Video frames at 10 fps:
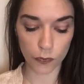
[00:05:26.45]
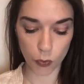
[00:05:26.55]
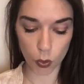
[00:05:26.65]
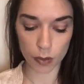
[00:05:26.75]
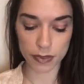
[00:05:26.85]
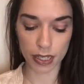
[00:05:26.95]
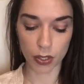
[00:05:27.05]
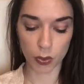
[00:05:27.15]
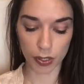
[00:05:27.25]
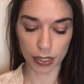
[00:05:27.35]
forms, and
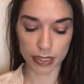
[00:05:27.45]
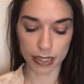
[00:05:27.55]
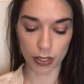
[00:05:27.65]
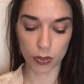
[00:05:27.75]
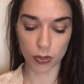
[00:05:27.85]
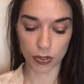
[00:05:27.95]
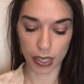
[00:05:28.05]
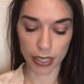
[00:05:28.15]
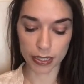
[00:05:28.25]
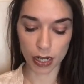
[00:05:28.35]
queries that you
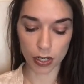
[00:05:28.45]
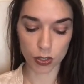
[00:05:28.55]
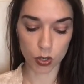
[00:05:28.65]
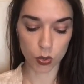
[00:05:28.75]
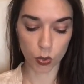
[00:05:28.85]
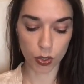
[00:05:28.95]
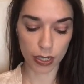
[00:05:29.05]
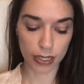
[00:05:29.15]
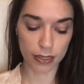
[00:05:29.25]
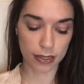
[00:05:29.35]
create are stored
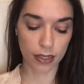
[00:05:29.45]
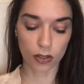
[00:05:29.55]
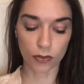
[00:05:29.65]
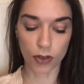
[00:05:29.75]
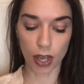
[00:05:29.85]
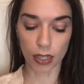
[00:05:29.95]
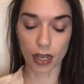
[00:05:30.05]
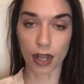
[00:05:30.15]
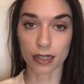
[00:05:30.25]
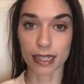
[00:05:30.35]
in a single file
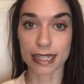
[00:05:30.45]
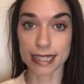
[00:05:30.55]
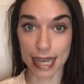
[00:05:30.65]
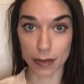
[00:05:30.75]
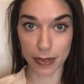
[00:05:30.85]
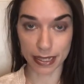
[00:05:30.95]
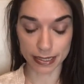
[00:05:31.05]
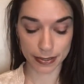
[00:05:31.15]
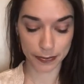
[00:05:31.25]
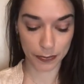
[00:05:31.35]
called a database.